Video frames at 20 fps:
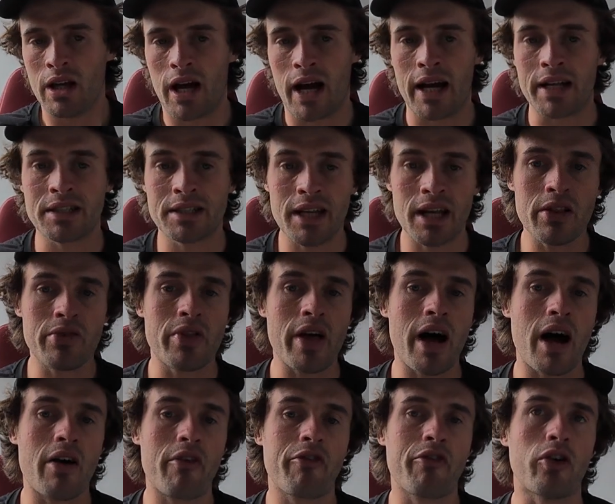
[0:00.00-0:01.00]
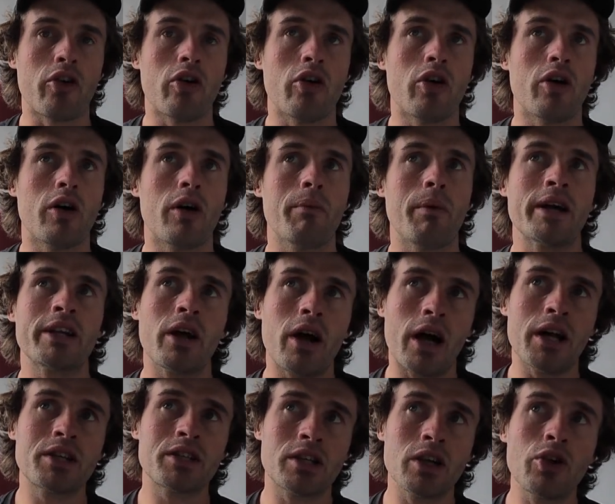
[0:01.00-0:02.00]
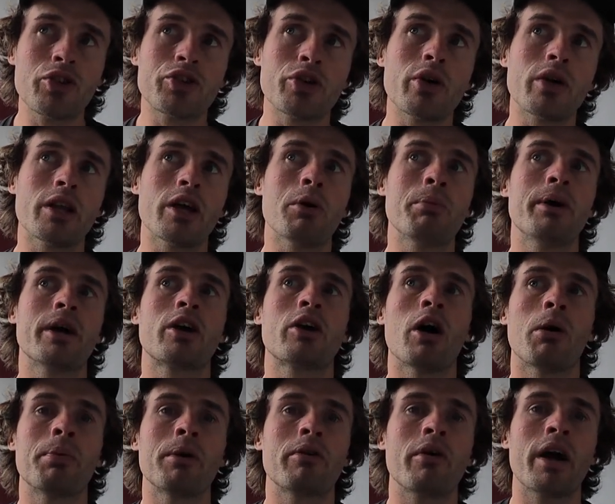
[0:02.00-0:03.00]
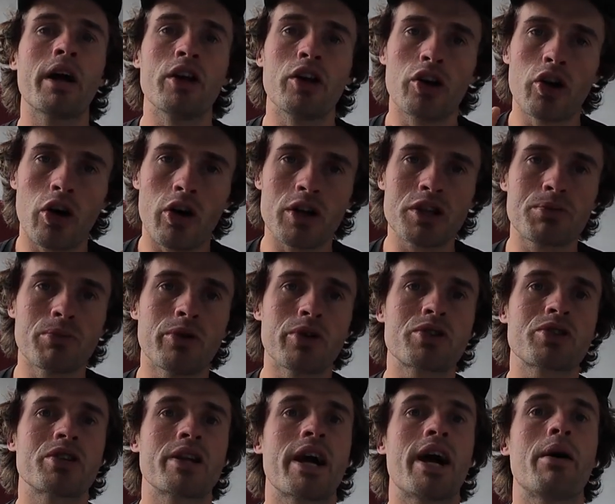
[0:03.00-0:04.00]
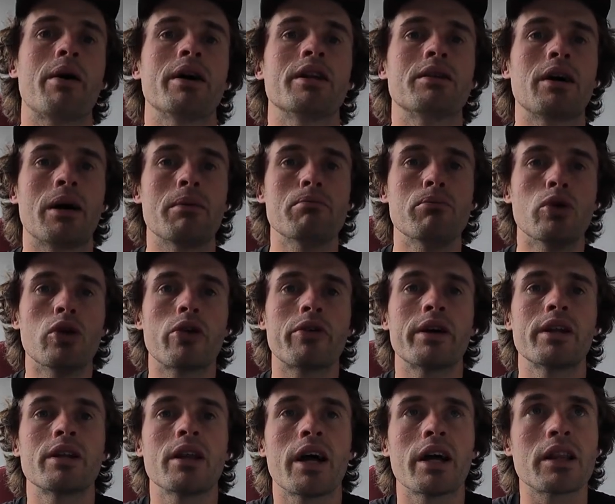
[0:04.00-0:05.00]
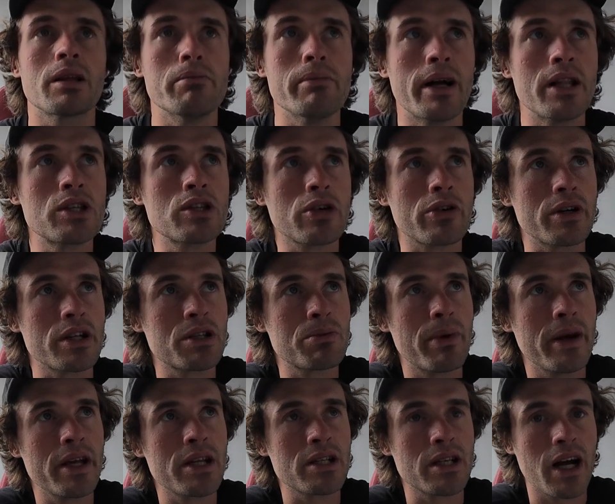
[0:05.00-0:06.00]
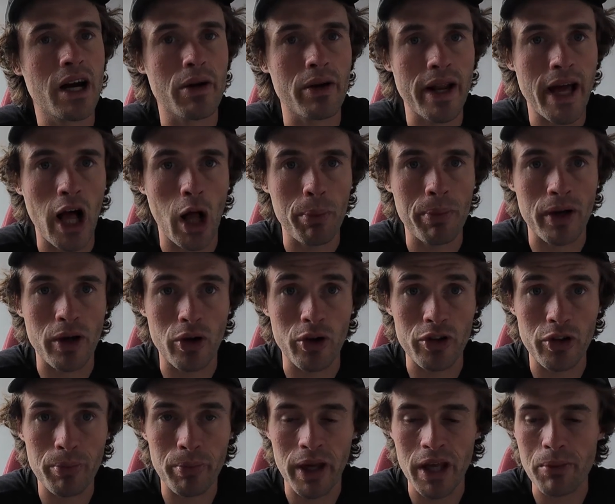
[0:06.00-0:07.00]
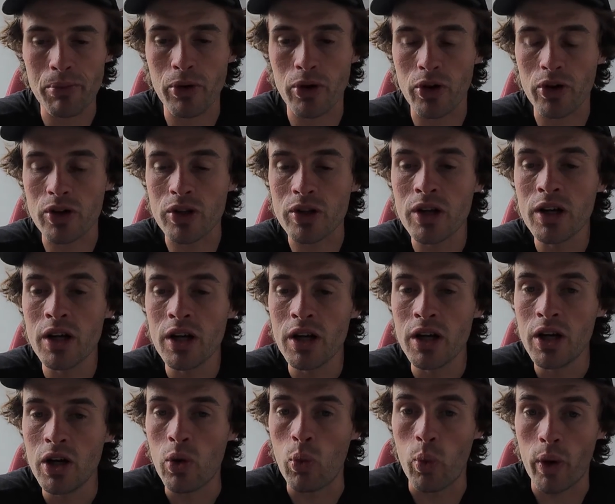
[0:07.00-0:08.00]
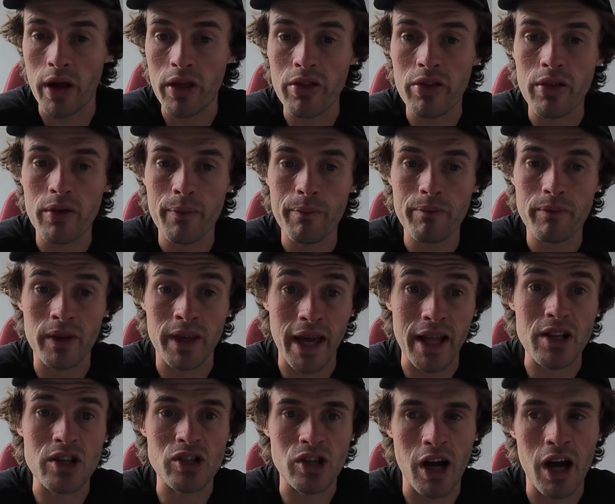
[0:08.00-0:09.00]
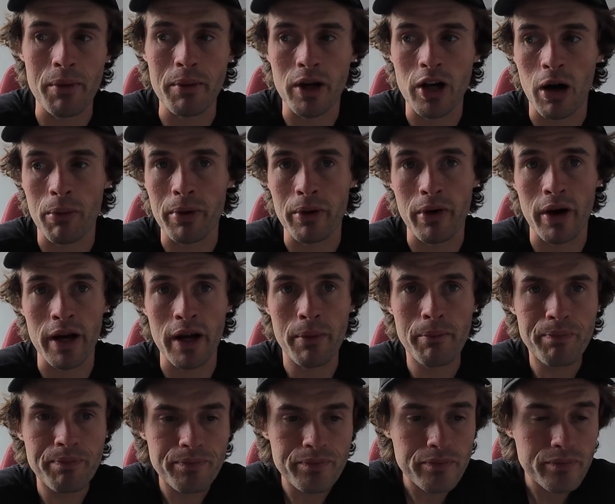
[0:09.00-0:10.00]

I did that I still do a little bit of copywriting, not as much now. I'm more in like the mentoring space now and helping other people with getting started with copywriting.